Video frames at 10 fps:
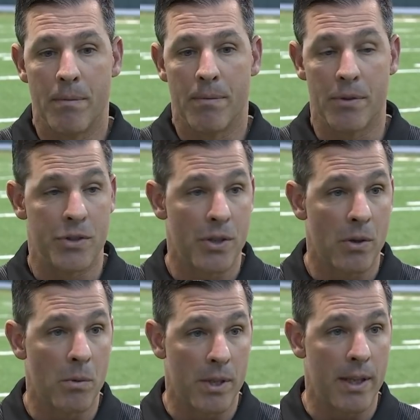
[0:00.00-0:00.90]
for
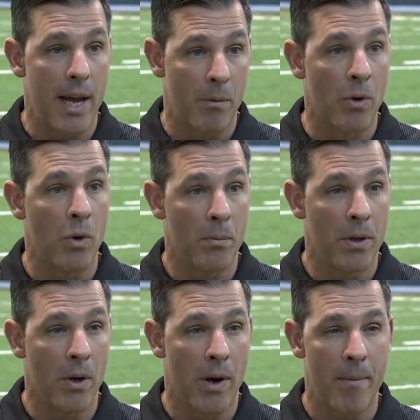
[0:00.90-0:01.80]
sure within that room,
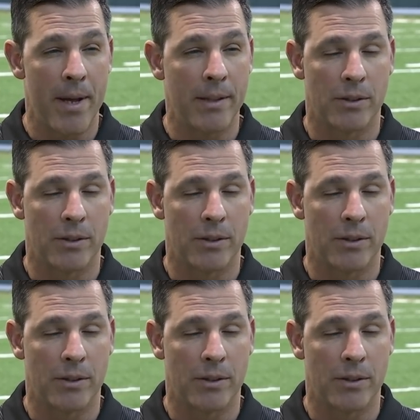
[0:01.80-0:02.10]
you know what I mean?